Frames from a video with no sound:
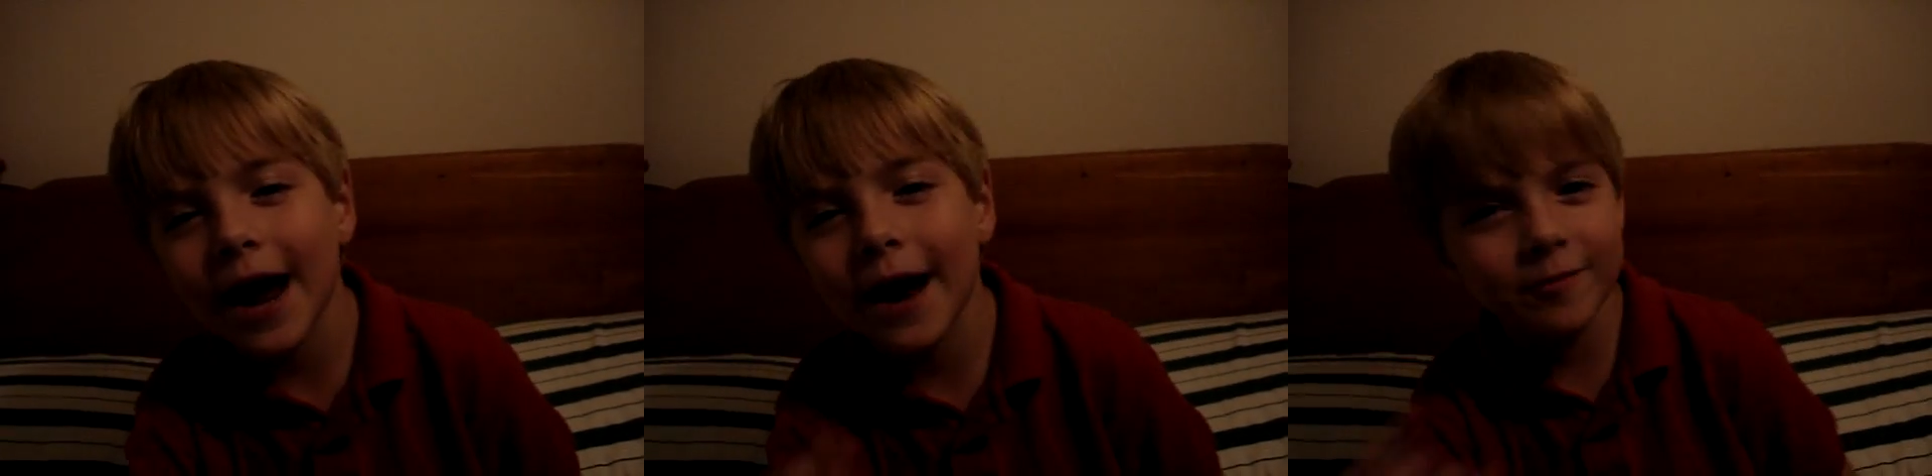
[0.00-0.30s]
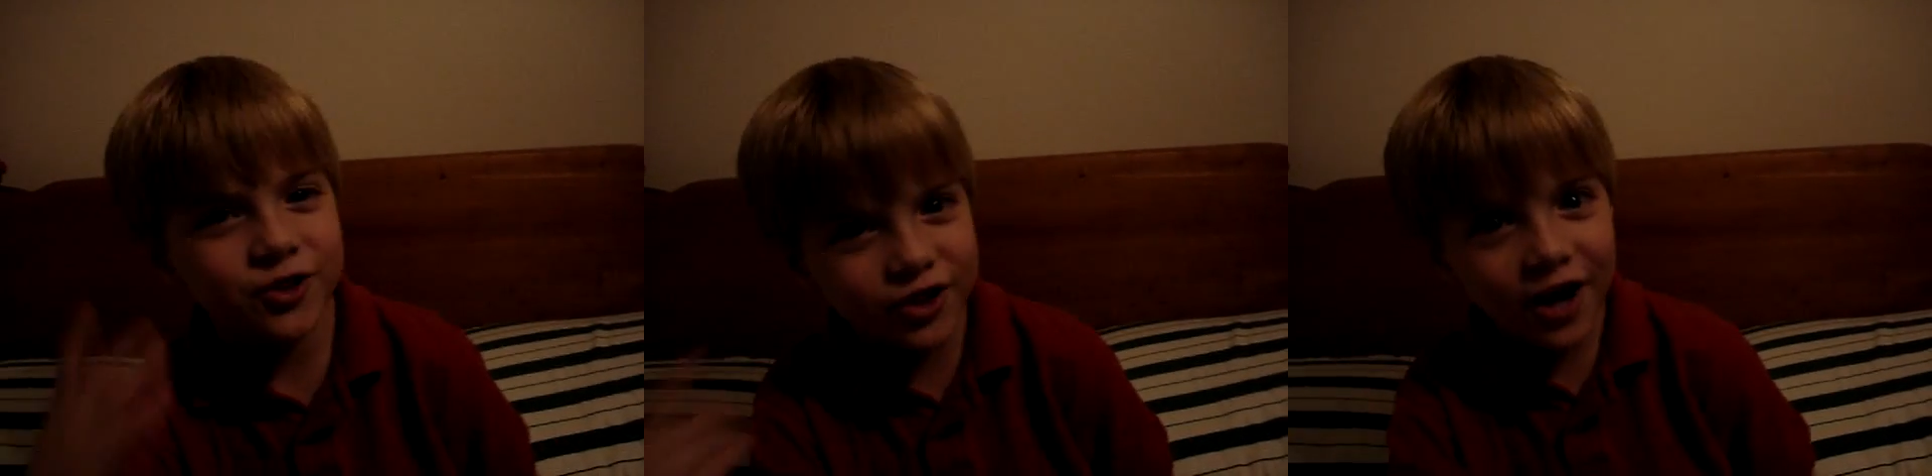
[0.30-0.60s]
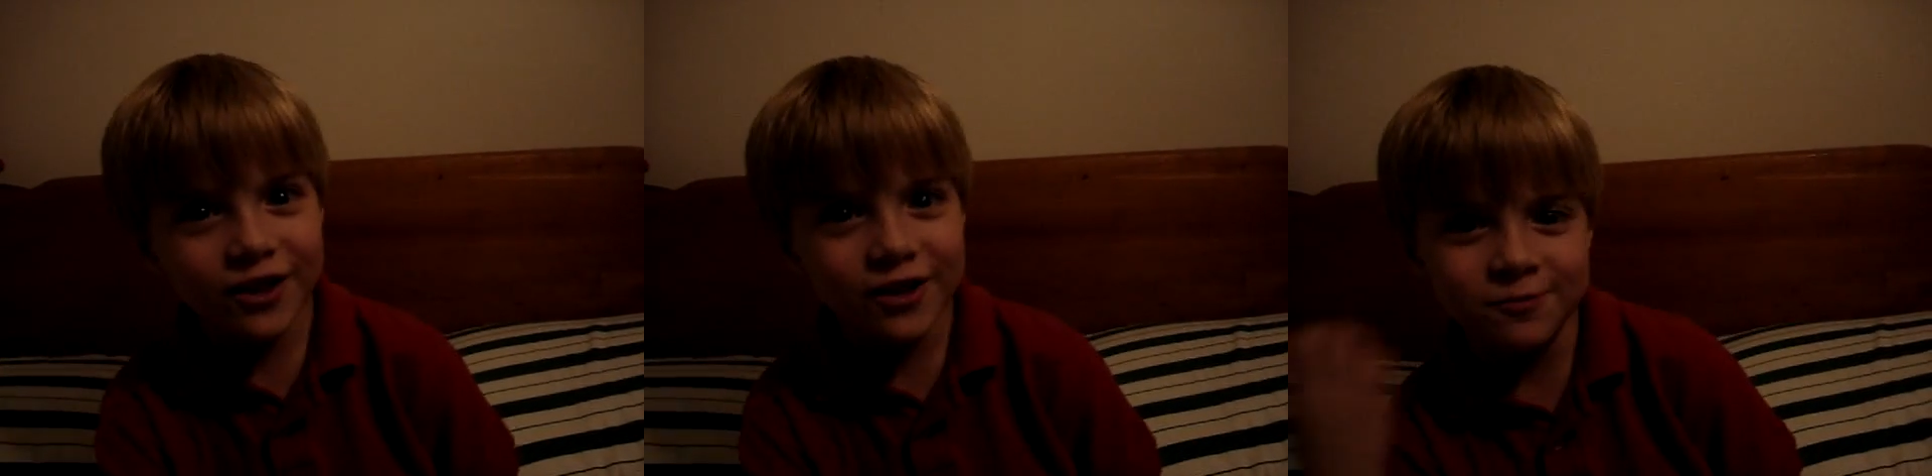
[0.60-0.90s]
I'm
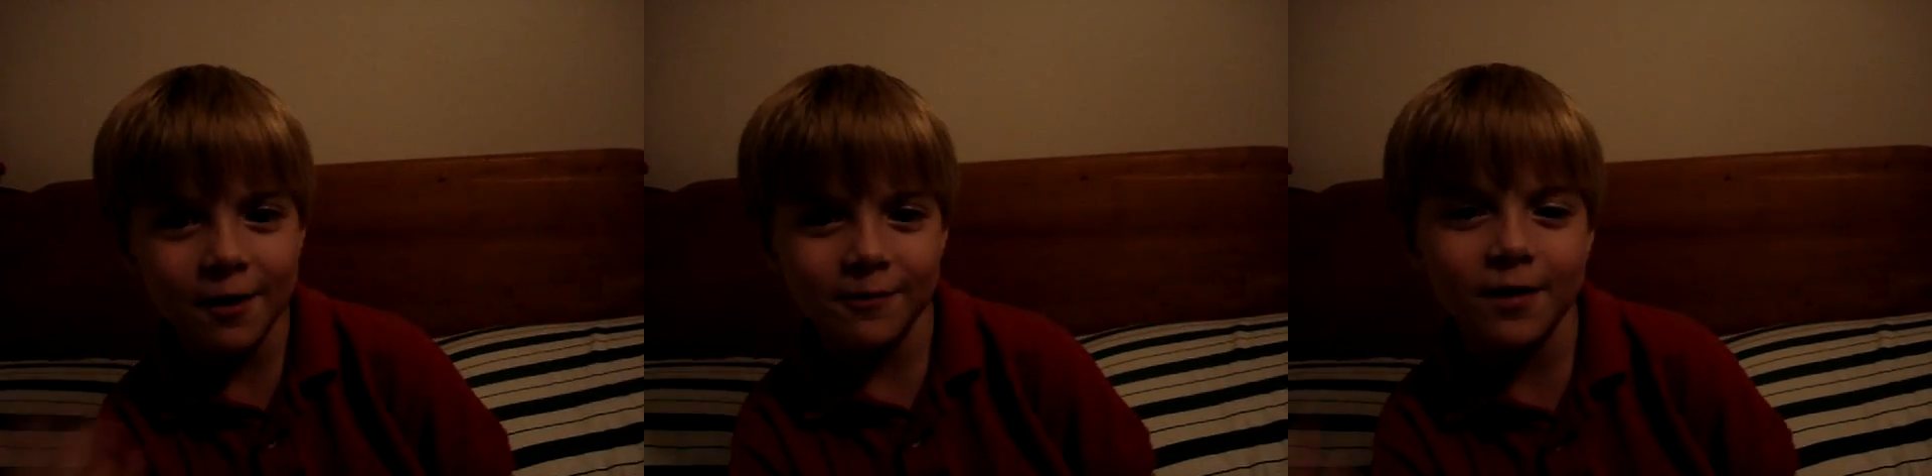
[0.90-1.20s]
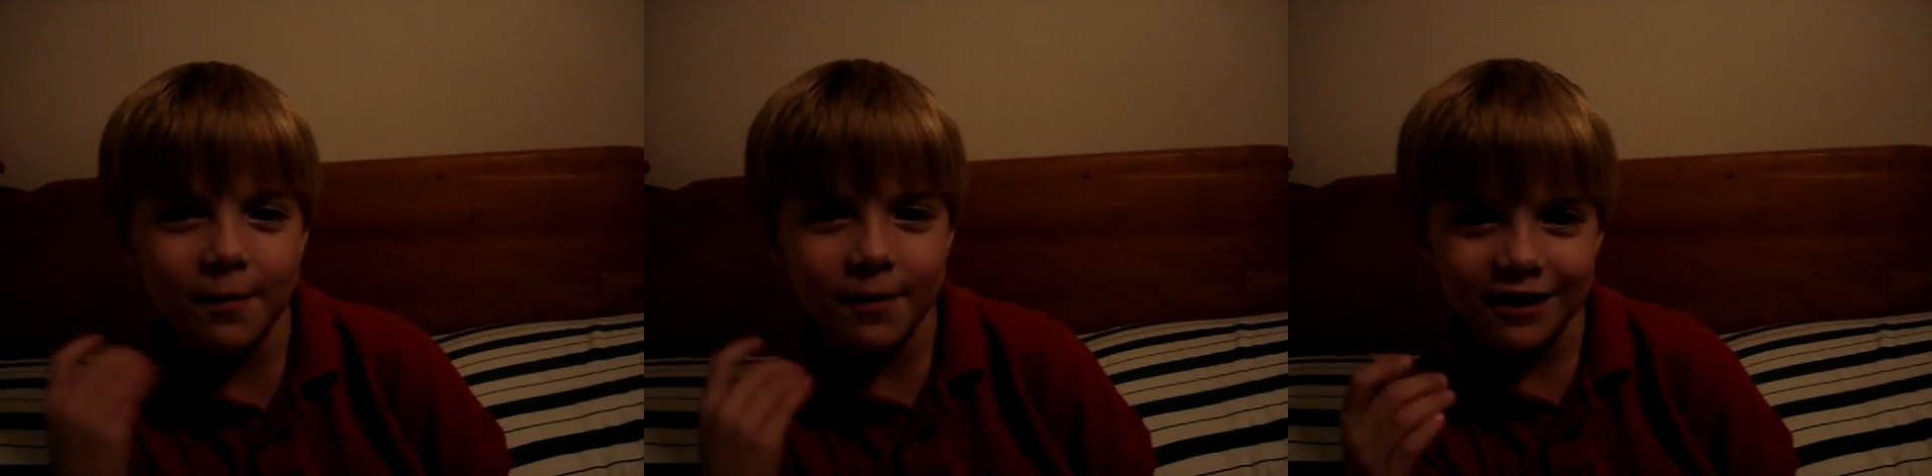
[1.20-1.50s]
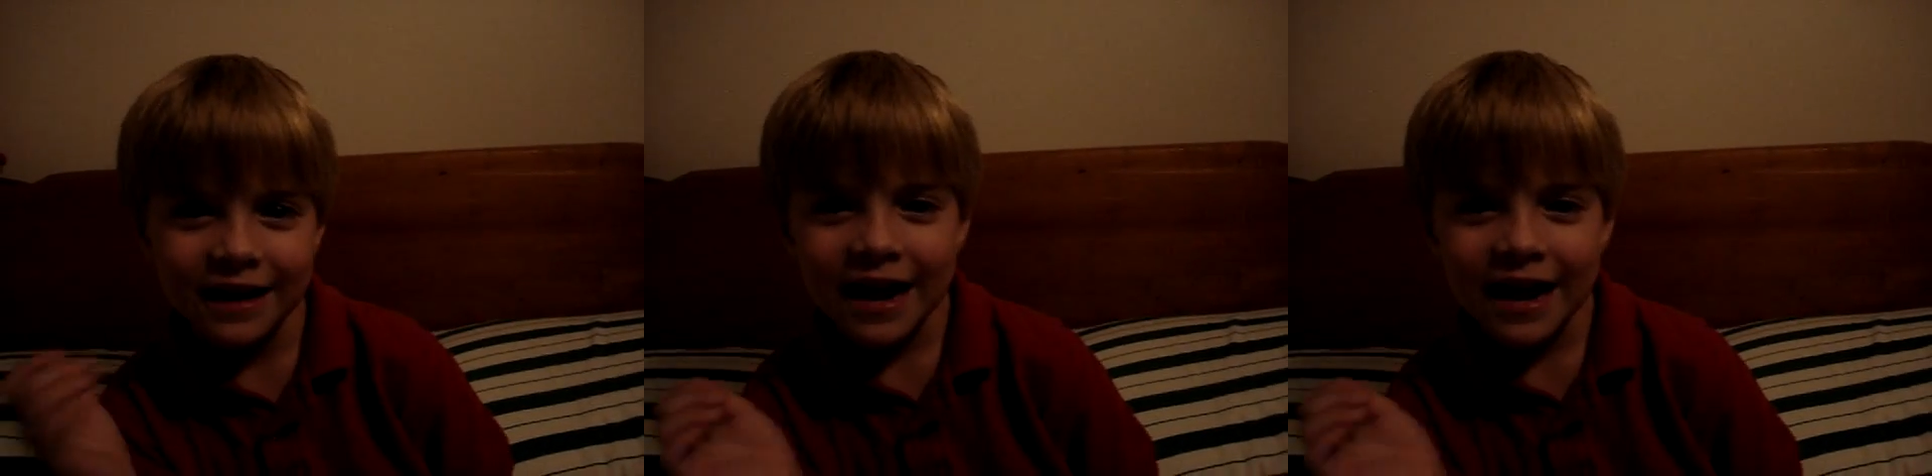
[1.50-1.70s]
sure this butter will come out.